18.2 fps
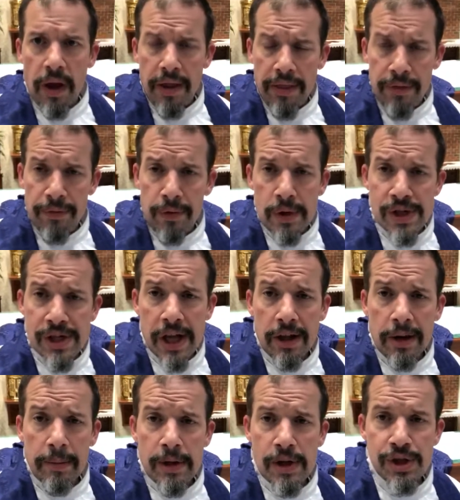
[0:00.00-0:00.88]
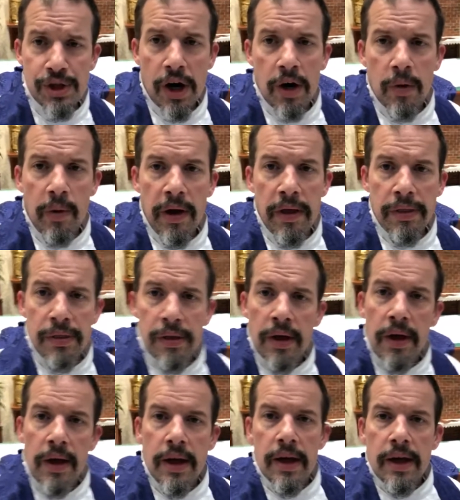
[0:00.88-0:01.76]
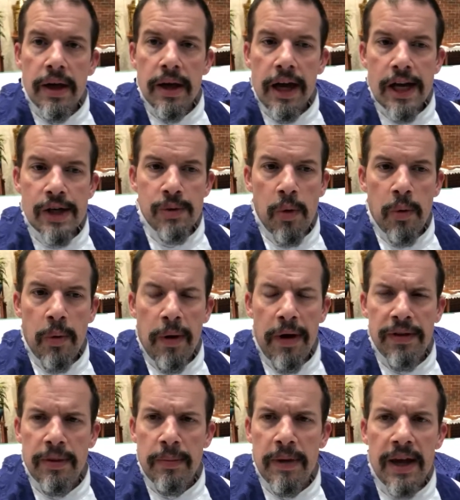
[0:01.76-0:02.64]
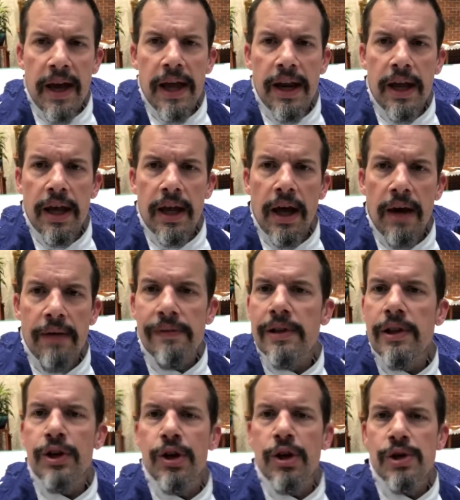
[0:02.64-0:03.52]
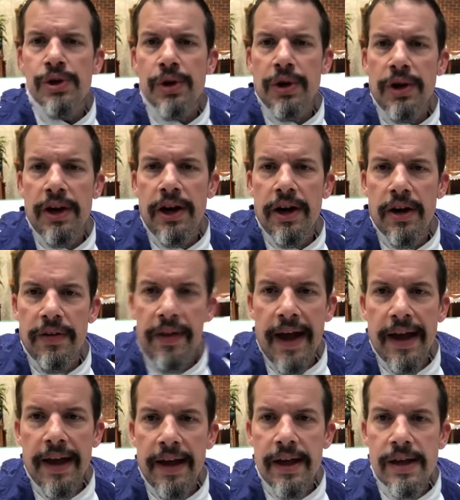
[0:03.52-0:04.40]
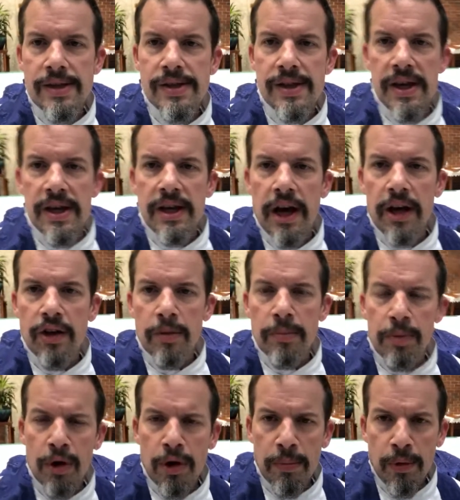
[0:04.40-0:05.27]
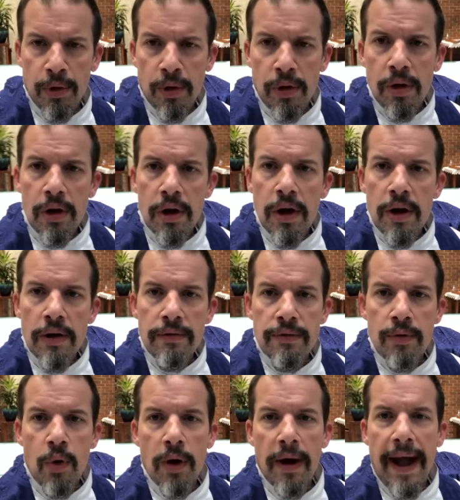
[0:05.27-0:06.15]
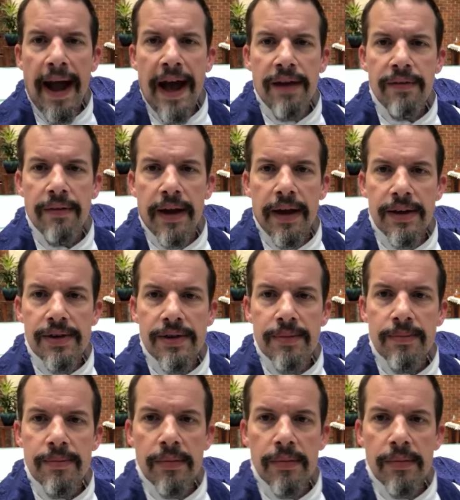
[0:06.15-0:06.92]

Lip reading: The first color I'm going to start with is what we wear at the beginning of the liturgical year. That is the color purple for Advent.